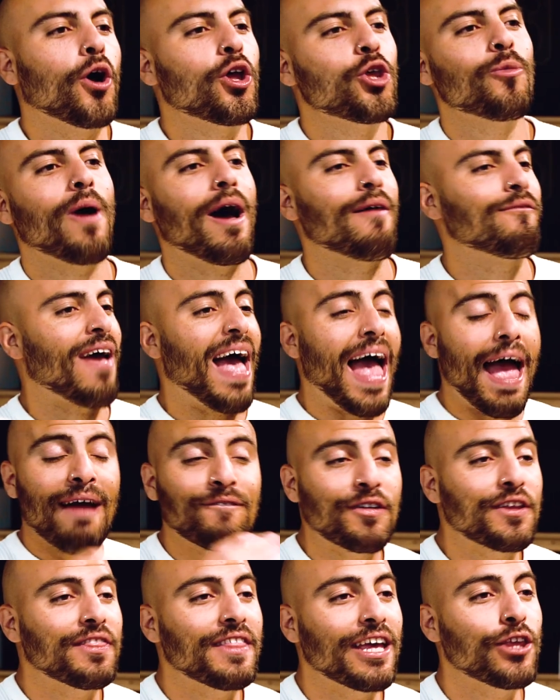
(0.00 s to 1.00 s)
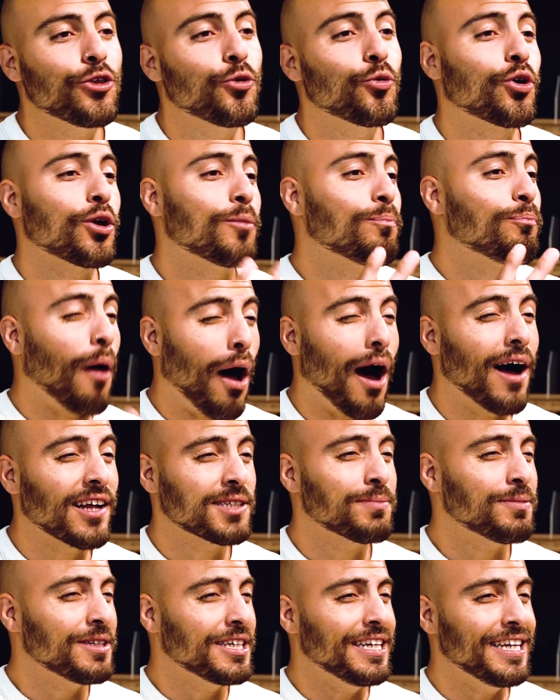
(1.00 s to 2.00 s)
you know you have everything you could
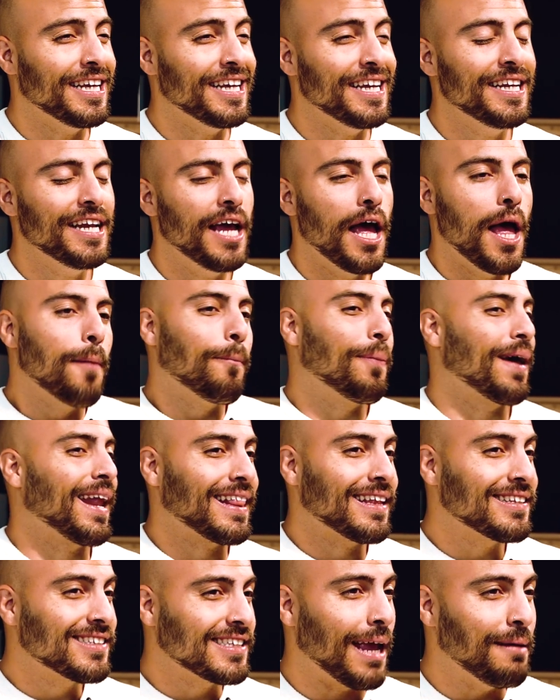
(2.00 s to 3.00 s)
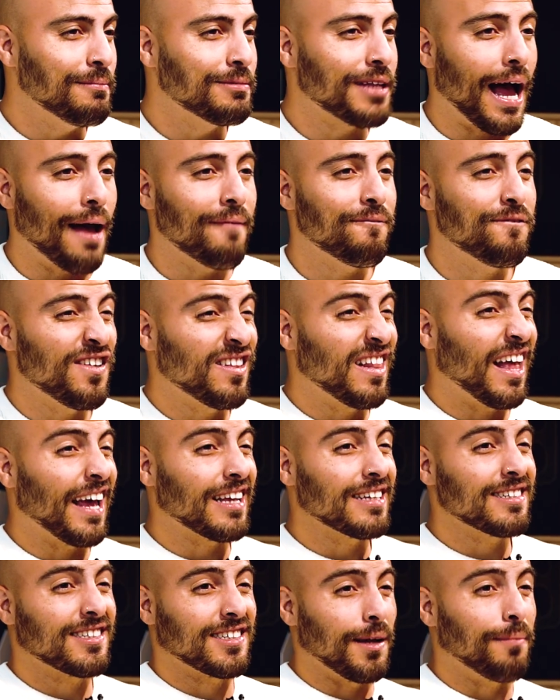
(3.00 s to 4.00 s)
possibly need, but at the same time feel
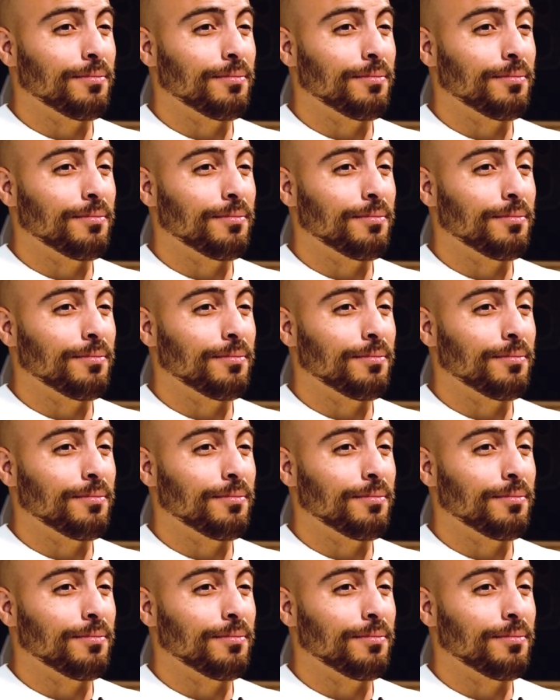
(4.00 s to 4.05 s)
like